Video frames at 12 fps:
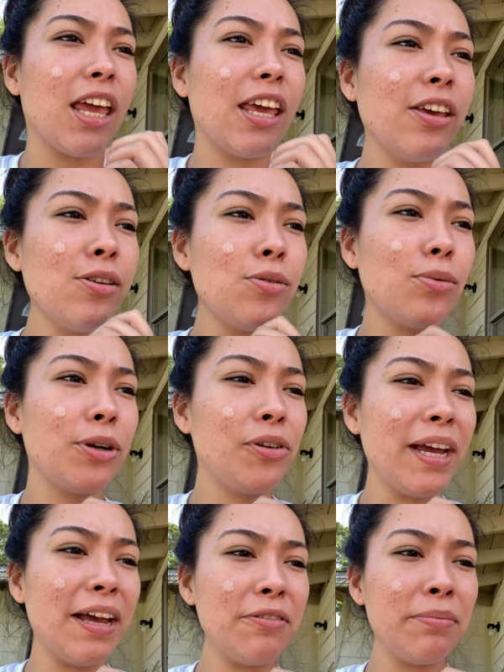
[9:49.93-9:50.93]
Ew, what do
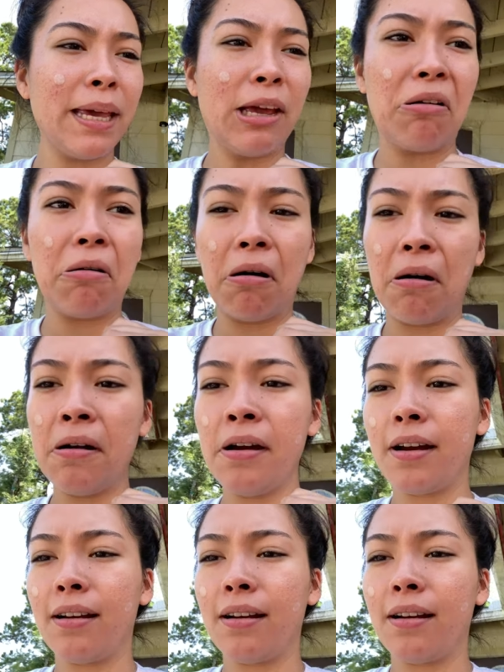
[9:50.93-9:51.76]
I have in my car?